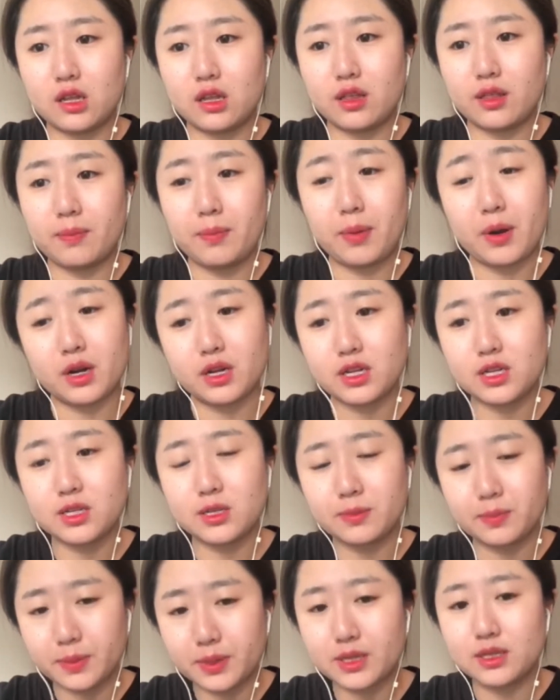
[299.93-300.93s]
The
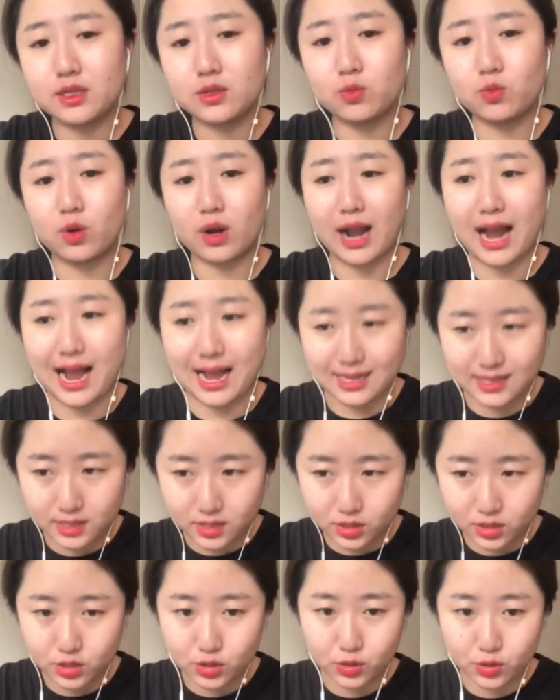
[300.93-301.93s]
participants were
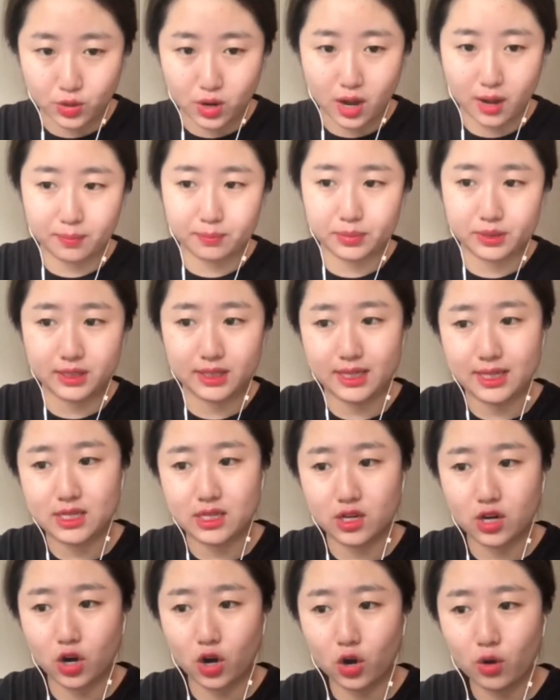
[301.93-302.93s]
asked to complete
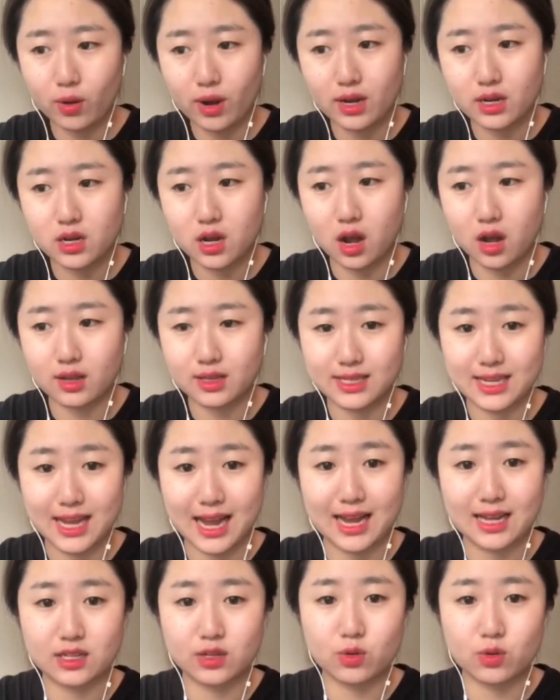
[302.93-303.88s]
current contact